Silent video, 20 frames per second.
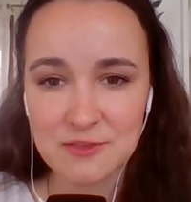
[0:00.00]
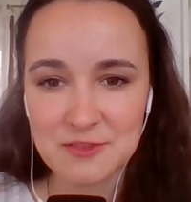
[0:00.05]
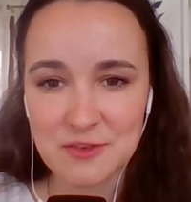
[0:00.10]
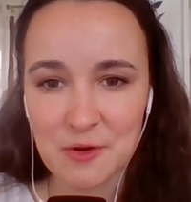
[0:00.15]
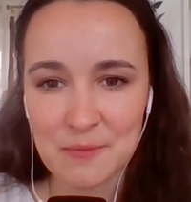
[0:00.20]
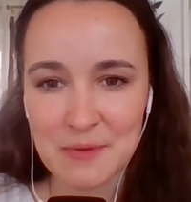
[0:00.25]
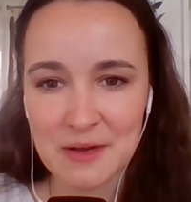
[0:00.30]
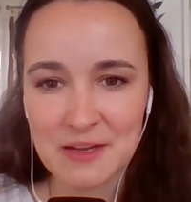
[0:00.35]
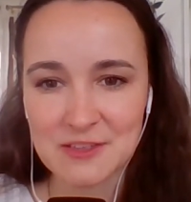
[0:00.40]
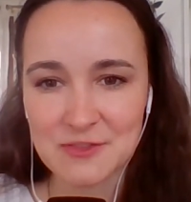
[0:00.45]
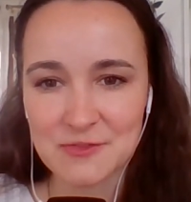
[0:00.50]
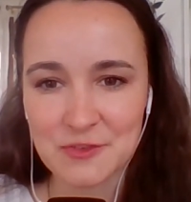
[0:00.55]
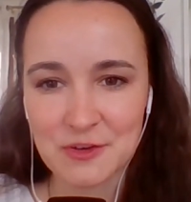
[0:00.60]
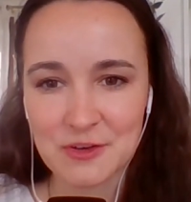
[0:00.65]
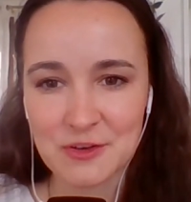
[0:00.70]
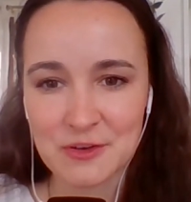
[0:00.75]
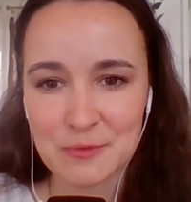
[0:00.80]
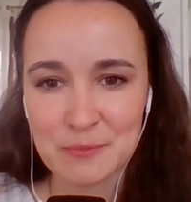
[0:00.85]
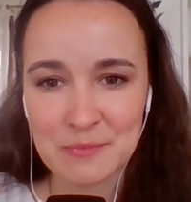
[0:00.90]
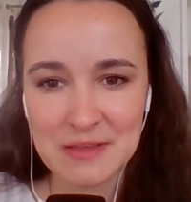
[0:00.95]
thank you so much
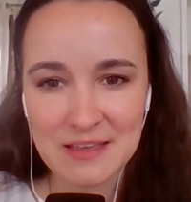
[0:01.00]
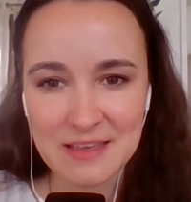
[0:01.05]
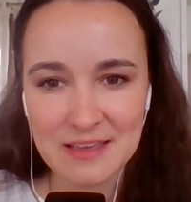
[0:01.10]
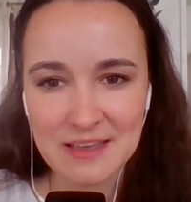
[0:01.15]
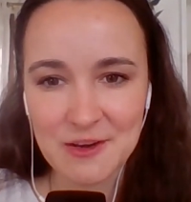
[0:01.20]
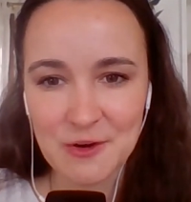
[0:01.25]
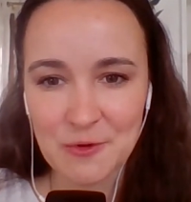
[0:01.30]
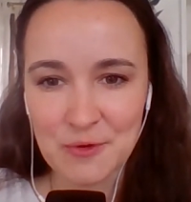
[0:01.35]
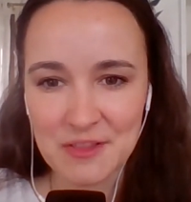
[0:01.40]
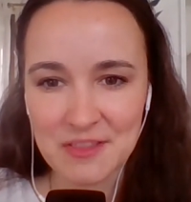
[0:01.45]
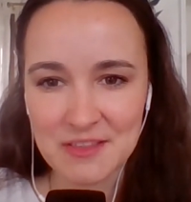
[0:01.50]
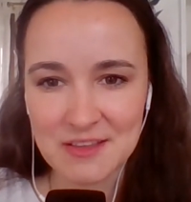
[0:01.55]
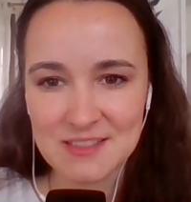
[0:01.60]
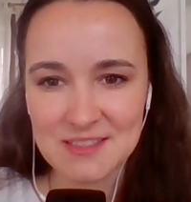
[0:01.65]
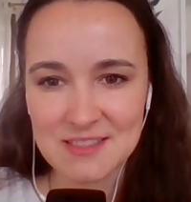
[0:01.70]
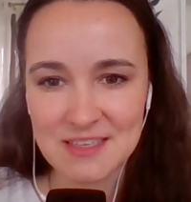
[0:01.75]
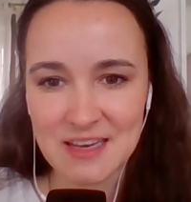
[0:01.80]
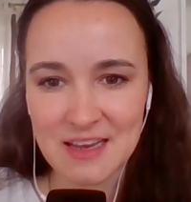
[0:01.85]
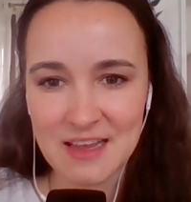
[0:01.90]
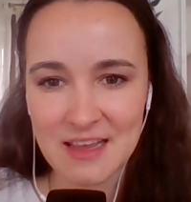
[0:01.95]
for being here with
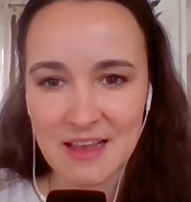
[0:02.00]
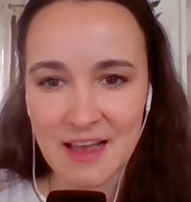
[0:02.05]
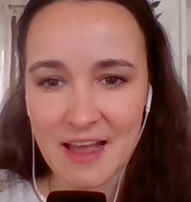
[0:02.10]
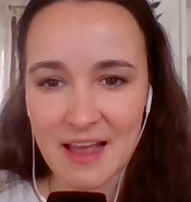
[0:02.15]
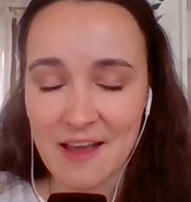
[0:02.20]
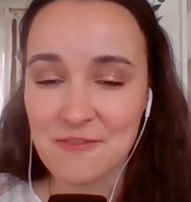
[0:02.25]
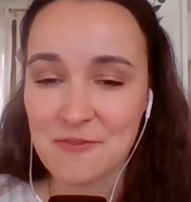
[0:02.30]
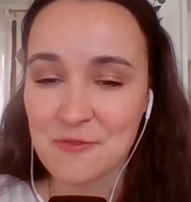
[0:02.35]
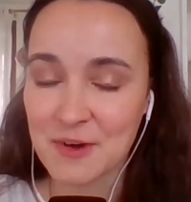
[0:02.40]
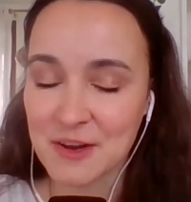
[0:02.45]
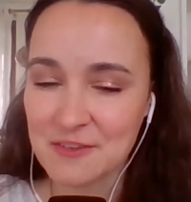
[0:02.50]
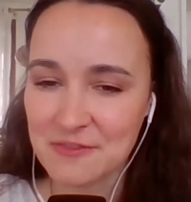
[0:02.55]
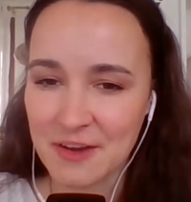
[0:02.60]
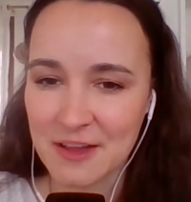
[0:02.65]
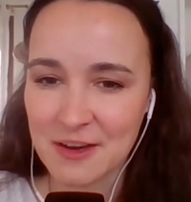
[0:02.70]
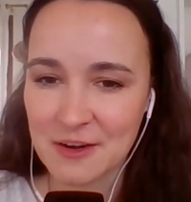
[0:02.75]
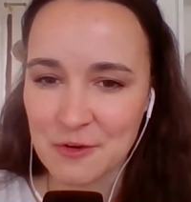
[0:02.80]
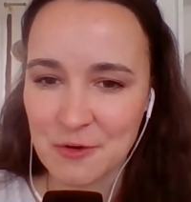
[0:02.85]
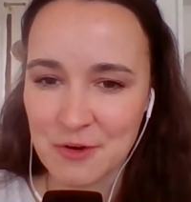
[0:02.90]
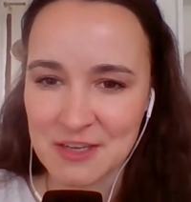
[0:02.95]
us today. I have one
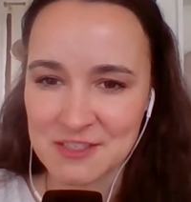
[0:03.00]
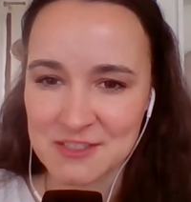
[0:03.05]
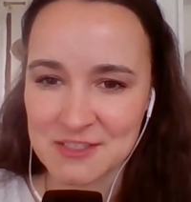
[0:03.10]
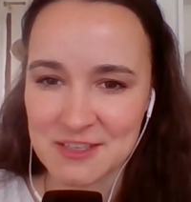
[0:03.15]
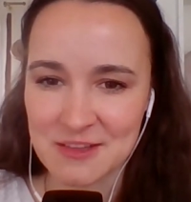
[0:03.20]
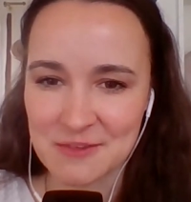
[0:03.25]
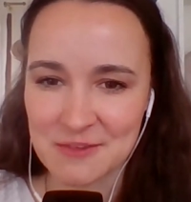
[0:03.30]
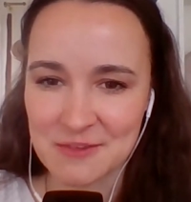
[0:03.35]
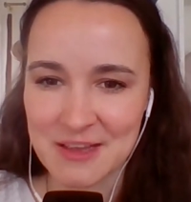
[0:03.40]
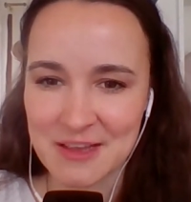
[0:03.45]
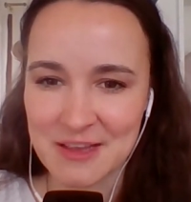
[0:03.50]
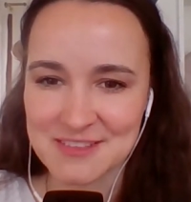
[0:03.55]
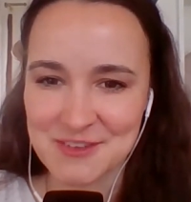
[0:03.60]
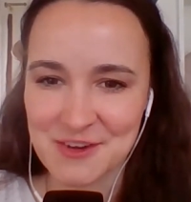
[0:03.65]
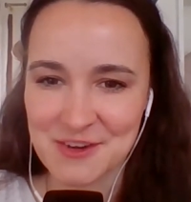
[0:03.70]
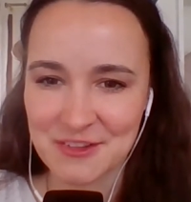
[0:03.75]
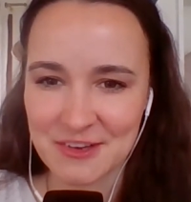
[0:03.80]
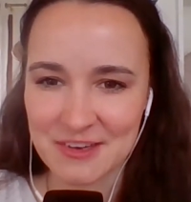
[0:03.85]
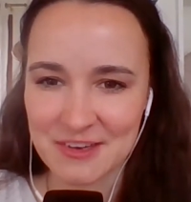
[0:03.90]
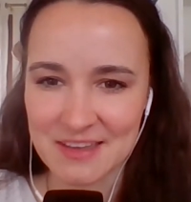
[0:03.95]
final question that we
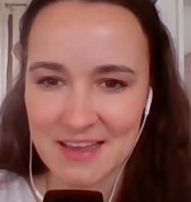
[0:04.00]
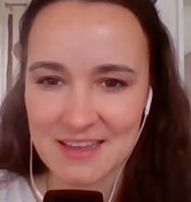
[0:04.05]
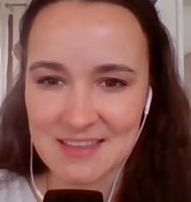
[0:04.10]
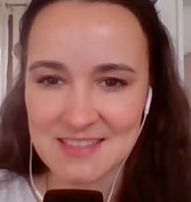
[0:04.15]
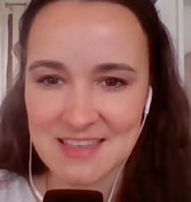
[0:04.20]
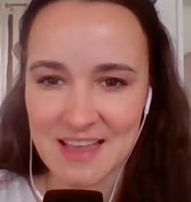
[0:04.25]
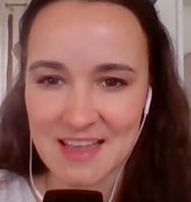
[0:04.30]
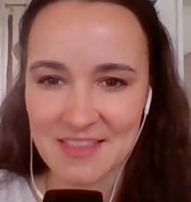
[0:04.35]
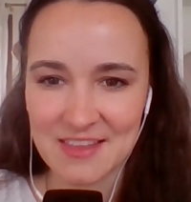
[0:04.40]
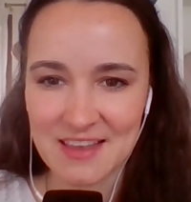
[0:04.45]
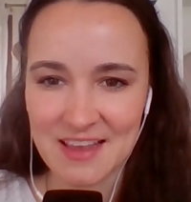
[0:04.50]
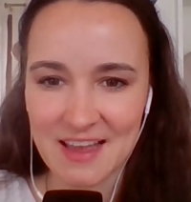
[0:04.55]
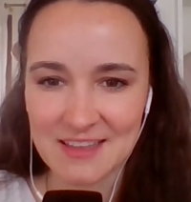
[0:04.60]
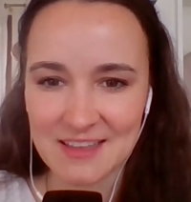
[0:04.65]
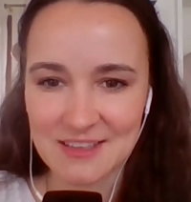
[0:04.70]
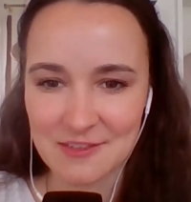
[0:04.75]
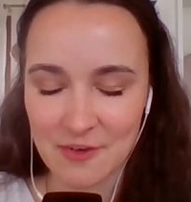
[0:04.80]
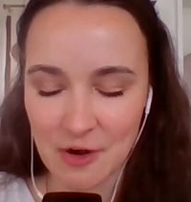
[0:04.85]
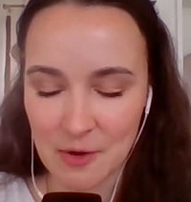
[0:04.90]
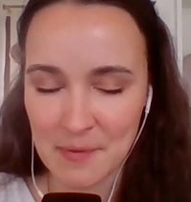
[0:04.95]
ask all our guests at the
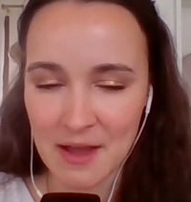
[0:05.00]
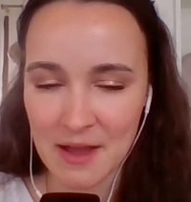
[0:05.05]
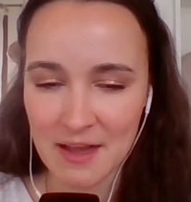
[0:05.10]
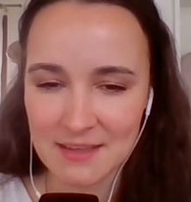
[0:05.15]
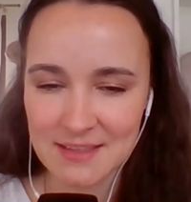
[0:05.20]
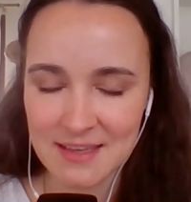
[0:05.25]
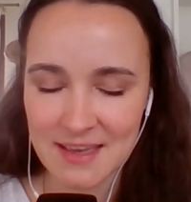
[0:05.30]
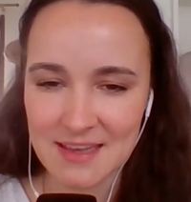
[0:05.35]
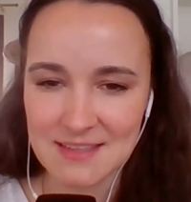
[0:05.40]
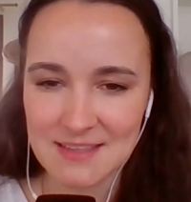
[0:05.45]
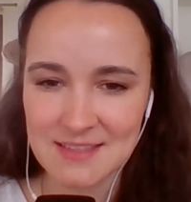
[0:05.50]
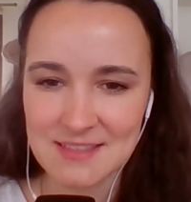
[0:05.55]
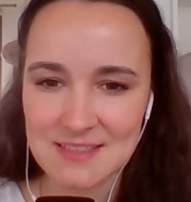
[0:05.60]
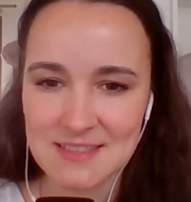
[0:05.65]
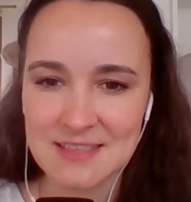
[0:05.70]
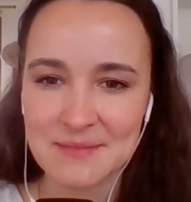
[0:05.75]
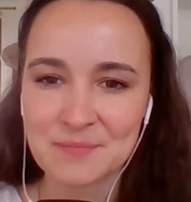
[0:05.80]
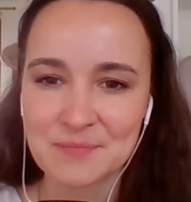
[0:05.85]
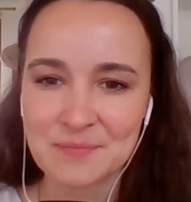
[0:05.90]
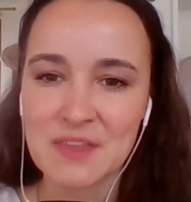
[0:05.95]
end of our
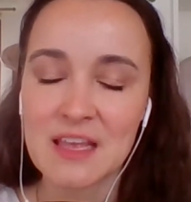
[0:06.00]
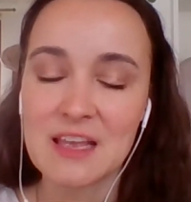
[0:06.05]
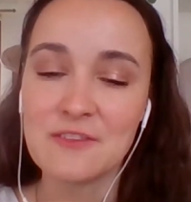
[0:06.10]
podcasts.